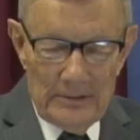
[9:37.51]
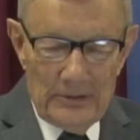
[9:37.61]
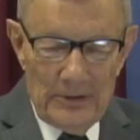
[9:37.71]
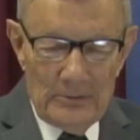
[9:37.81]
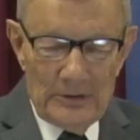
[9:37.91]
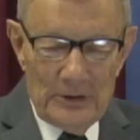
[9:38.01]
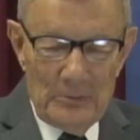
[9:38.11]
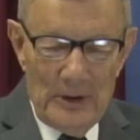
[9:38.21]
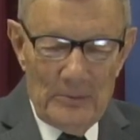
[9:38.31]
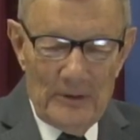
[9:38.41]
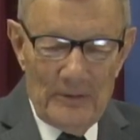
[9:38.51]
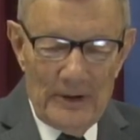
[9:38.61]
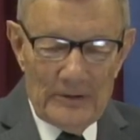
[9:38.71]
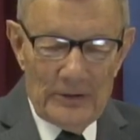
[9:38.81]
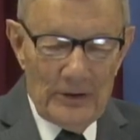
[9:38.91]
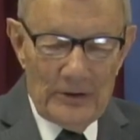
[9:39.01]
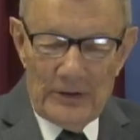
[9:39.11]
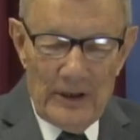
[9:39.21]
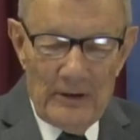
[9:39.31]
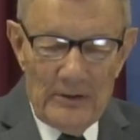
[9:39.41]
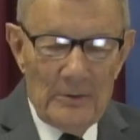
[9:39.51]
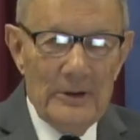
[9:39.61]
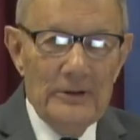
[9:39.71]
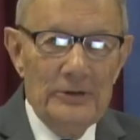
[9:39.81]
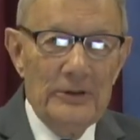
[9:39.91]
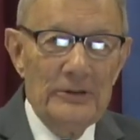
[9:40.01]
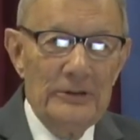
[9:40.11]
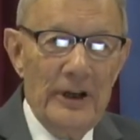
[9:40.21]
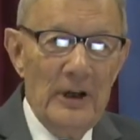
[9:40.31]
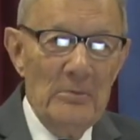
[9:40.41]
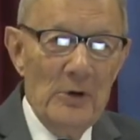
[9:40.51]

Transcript: she was a member of our church, I don't know where she is now,